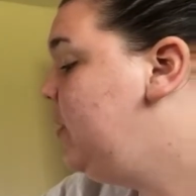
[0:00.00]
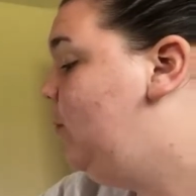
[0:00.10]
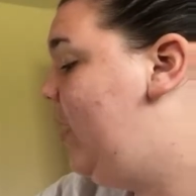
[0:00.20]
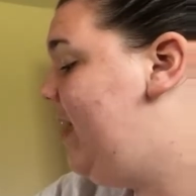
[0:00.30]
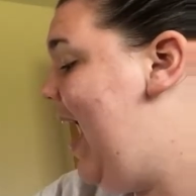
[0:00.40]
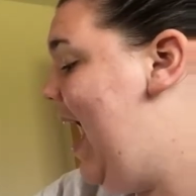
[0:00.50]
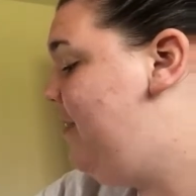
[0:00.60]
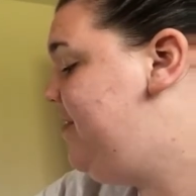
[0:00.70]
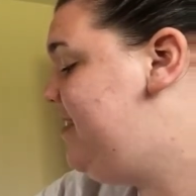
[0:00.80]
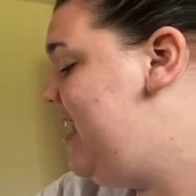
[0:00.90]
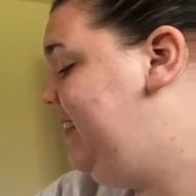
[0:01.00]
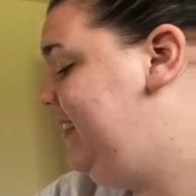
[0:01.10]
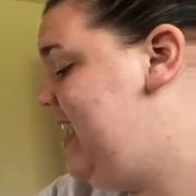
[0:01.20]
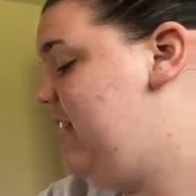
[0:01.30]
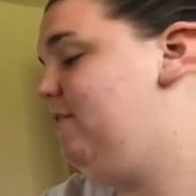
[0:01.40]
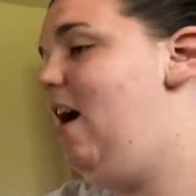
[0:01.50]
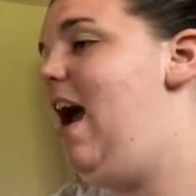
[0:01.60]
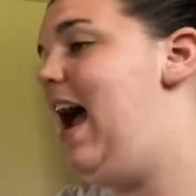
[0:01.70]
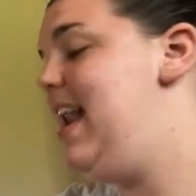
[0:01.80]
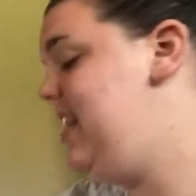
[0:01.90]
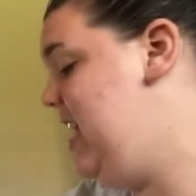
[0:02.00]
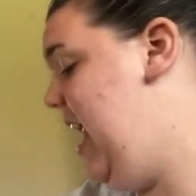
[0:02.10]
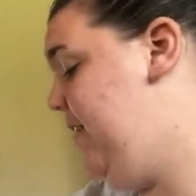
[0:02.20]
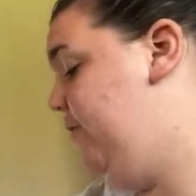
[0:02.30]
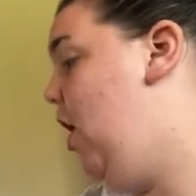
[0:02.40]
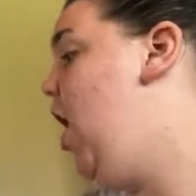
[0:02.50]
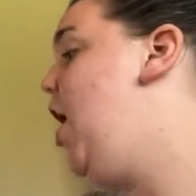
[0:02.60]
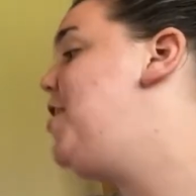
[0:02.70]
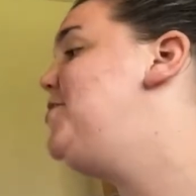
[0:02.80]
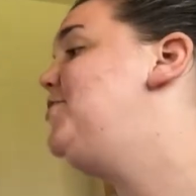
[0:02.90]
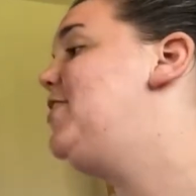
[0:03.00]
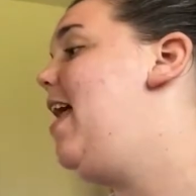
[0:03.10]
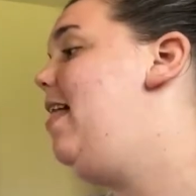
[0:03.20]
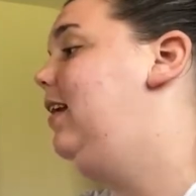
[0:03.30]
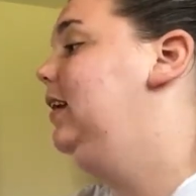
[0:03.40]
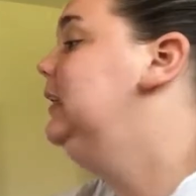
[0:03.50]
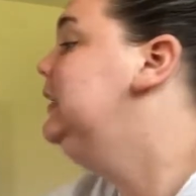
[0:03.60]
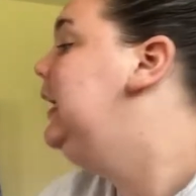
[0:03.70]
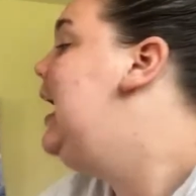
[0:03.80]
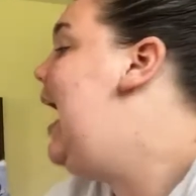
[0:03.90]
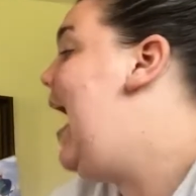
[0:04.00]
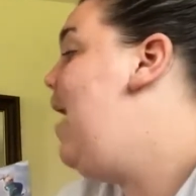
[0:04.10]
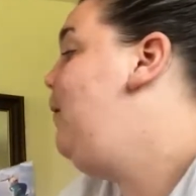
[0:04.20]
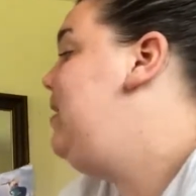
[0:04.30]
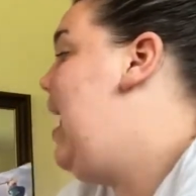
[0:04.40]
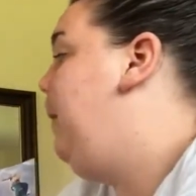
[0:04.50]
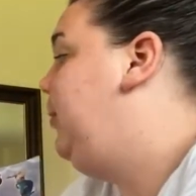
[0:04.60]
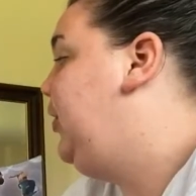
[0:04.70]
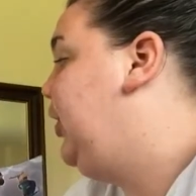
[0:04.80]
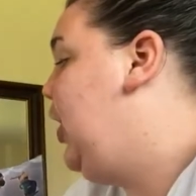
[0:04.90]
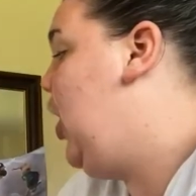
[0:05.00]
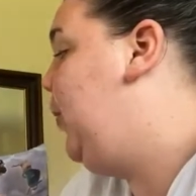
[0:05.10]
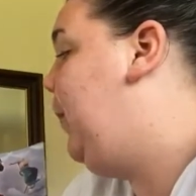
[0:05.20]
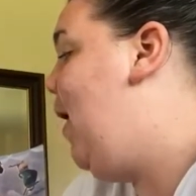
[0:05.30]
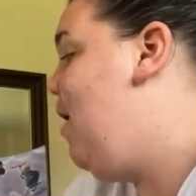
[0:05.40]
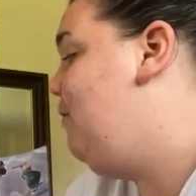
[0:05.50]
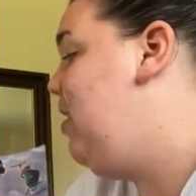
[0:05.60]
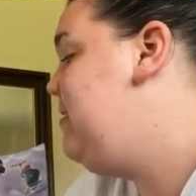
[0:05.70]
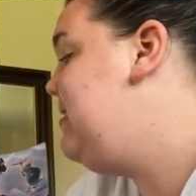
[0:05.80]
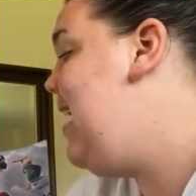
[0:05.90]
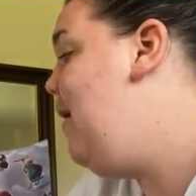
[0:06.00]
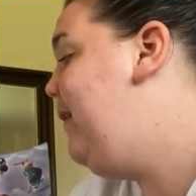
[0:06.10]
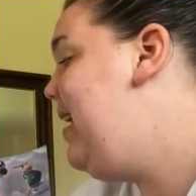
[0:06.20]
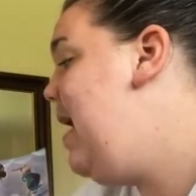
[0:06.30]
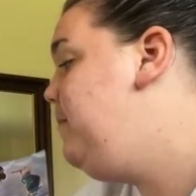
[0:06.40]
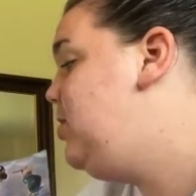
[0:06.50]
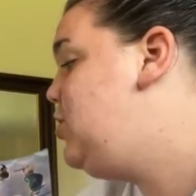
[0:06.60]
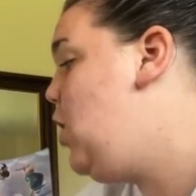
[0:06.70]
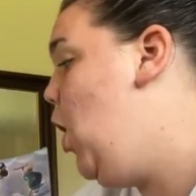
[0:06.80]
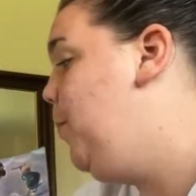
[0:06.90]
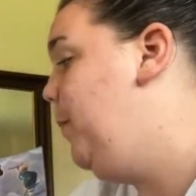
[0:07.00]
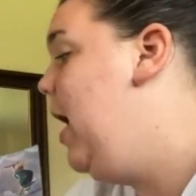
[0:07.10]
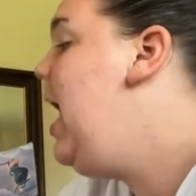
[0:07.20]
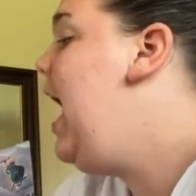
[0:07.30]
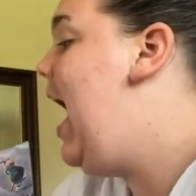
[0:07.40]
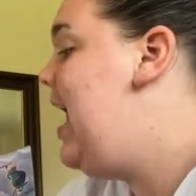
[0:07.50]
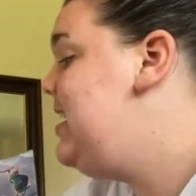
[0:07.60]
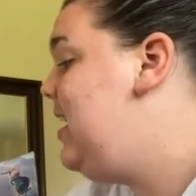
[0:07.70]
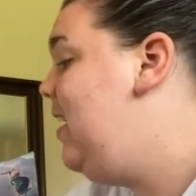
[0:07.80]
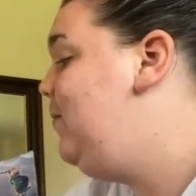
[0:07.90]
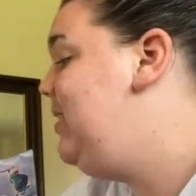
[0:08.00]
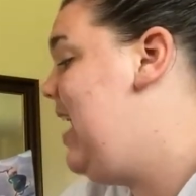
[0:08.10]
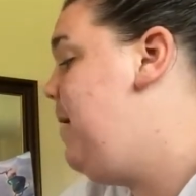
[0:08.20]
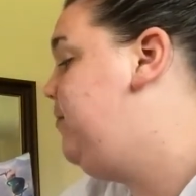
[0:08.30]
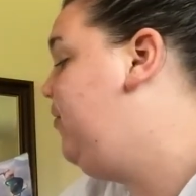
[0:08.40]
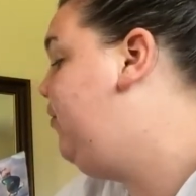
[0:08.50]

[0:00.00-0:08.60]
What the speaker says: while the house sailed nearer and nearer until out leapt the girl pirates and out leapt Tom and out leapt a